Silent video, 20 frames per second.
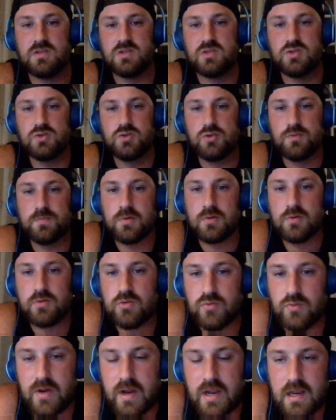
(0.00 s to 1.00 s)
super
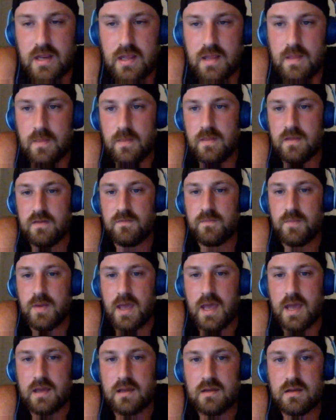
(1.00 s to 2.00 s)
great in this
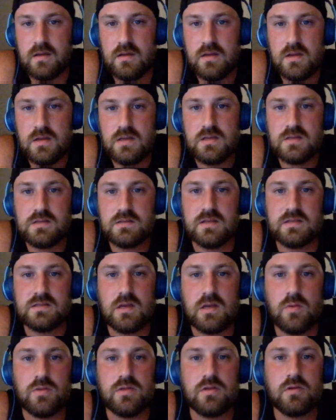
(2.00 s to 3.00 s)
pack. So let's
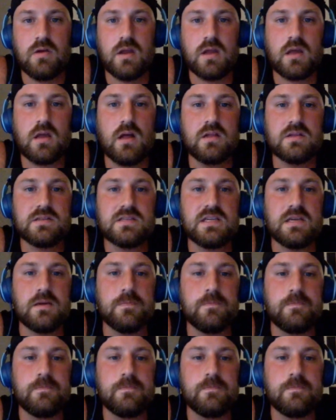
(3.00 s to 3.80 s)
go with the Grand Coliseum.